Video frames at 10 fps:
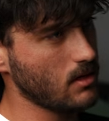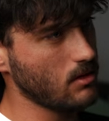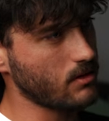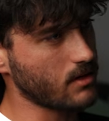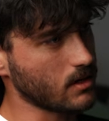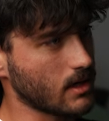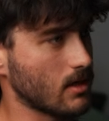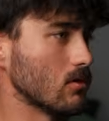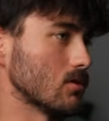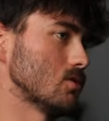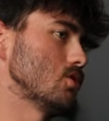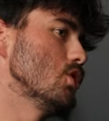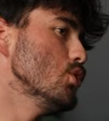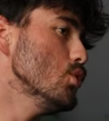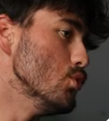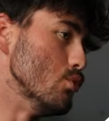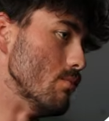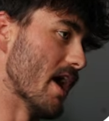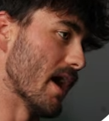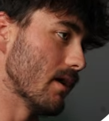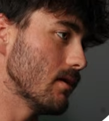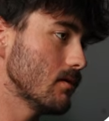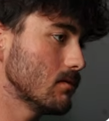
I don't think that looks too bad.